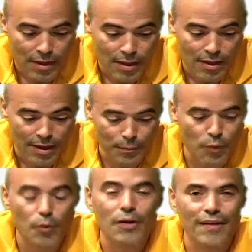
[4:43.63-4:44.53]
And
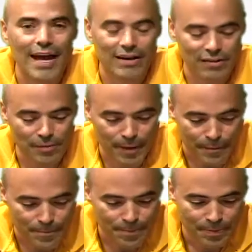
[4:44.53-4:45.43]
more on that in a little bit.
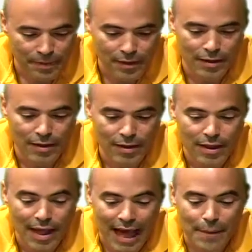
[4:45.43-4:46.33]

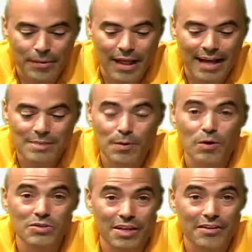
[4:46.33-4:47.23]
Apple has
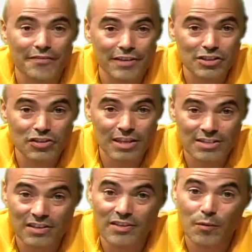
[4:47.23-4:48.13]
posted an official
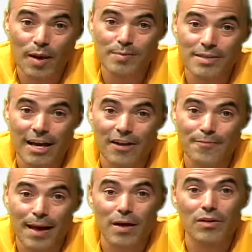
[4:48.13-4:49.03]
list on their website of
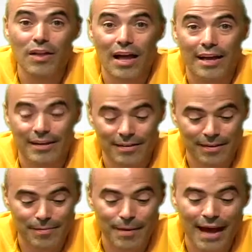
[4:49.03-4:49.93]
Mountain Lion
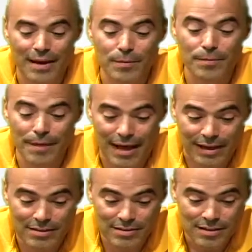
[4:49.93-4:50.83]
compatible
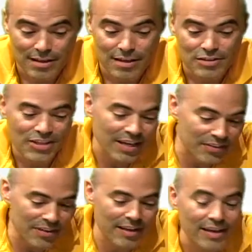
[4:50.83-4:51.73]
Macs.
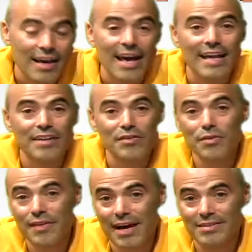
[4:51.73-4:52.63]
Generally, any
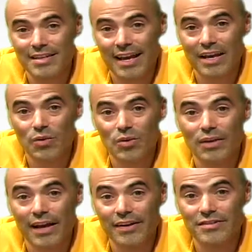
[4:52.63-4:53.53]
2008 or
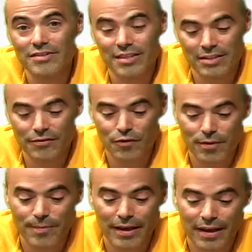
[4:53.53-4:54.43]
later
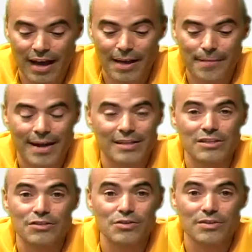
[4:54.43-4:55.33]
64-bit iMac
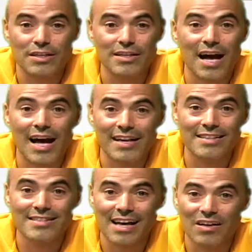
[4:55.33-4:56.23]
that's using
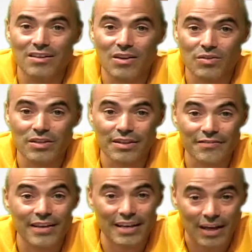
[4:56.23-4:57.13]
non-Intel only
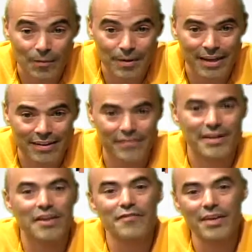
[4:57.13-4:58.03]
video, meaning they have an
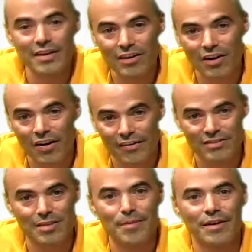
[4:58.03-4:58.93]
NVIDIA card or
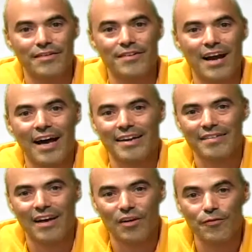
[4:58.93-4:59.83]
some other
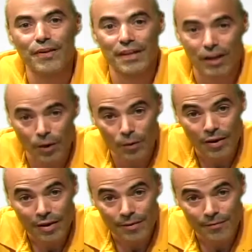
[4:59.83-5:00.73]
non-Intel video
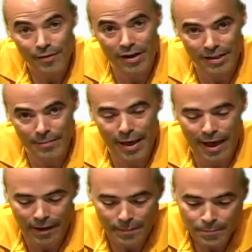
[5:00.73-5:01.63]
running the
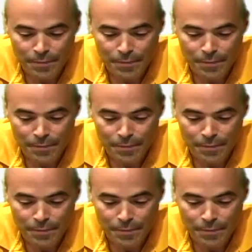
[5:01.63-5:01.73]
Mac.